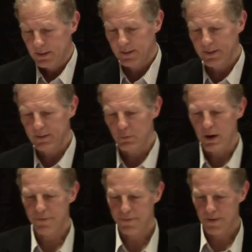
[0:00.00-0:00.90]
This is a
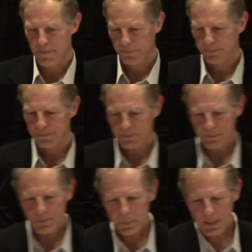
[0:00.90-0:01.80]
rough,
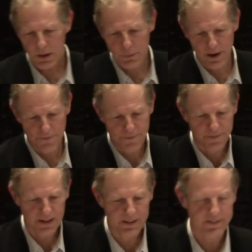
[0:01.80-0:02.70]
a
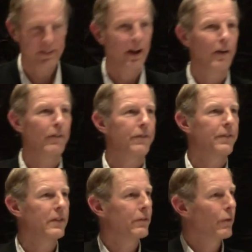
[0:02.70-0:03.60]
rough list
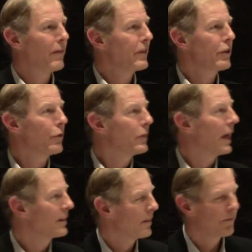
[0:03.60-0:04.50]
of the revenue
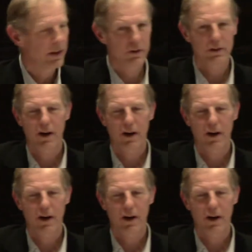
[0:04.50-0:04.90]
that the federal